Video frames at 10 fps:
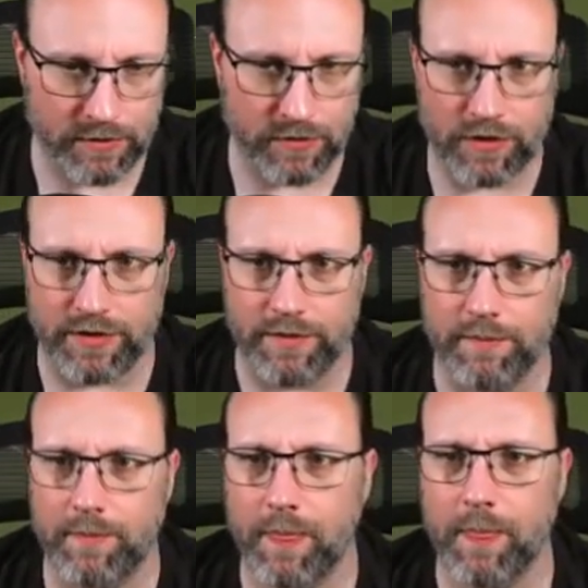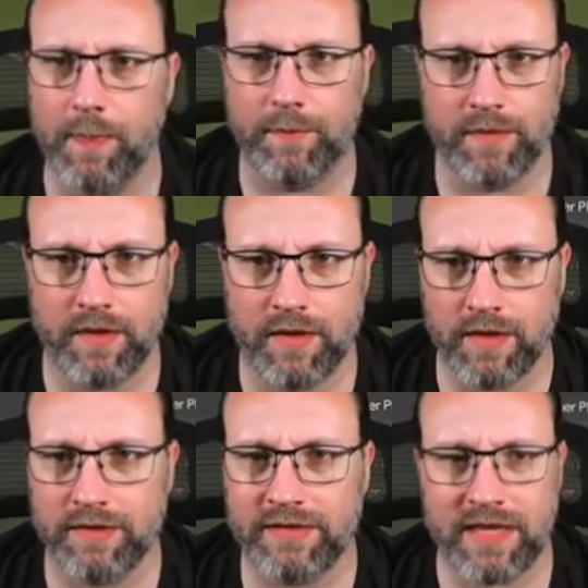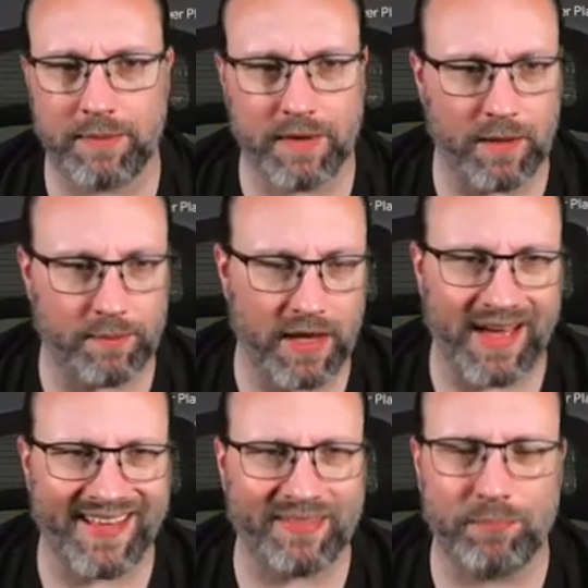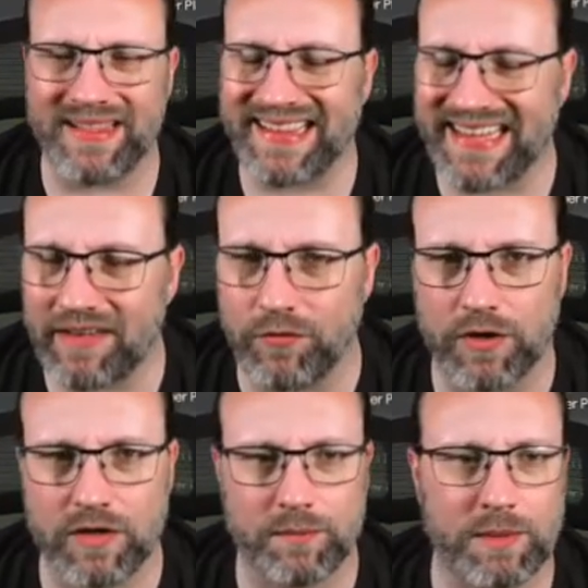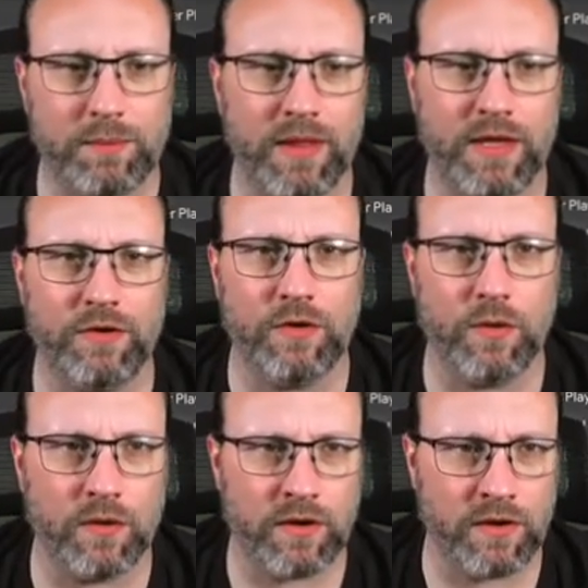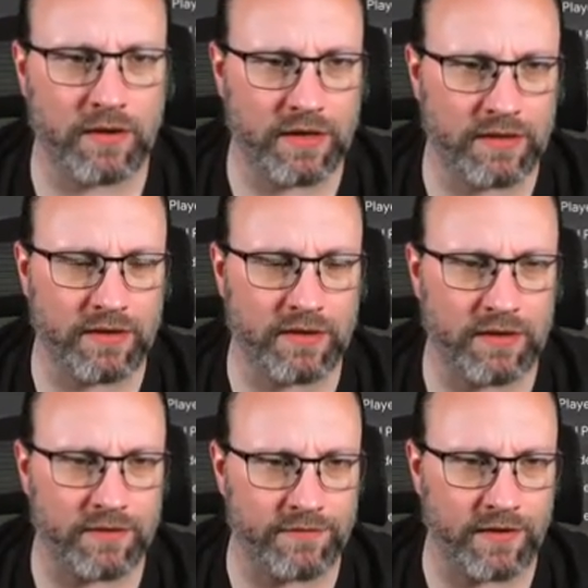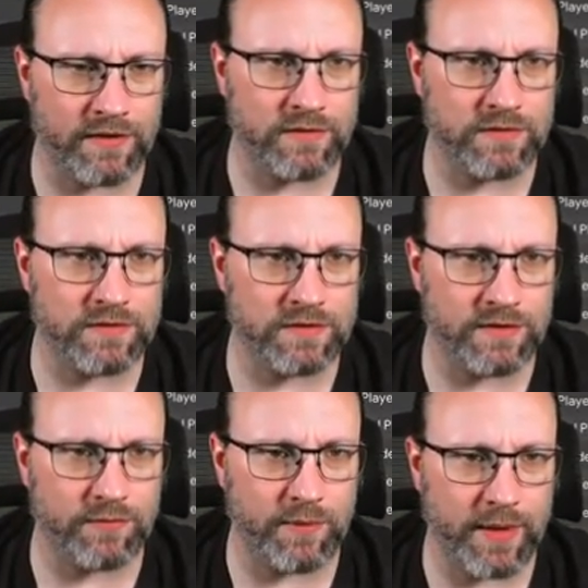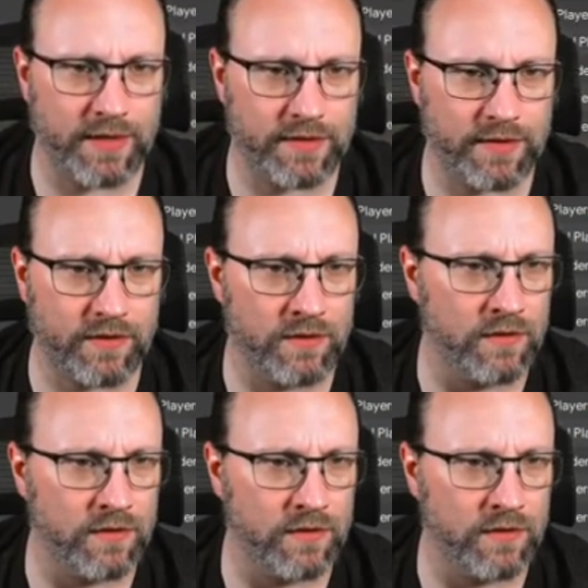Good. Keep it up. I believe we're going to be playing New York in the finals if we make it there.